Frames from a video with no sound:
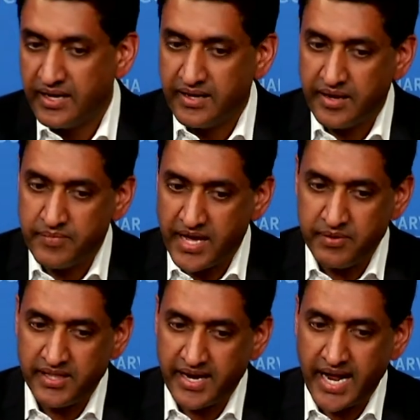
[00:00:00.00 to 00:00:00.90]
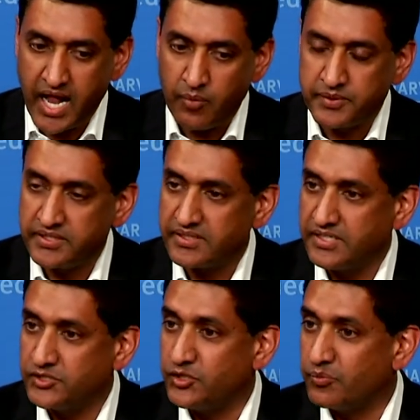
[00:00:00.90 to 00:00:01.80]
And maybe that helped
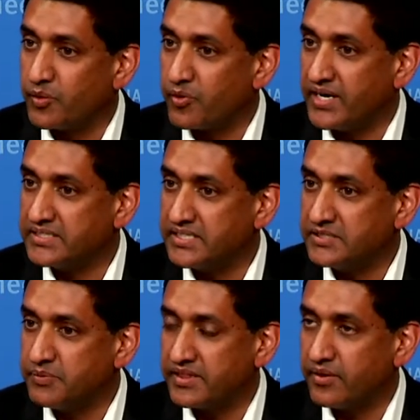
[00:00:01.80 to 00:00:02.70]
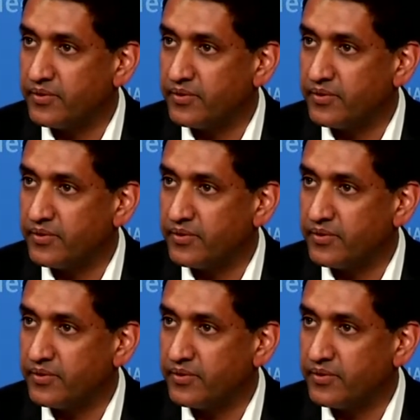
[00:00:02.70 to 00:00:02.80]
consumer prices, but the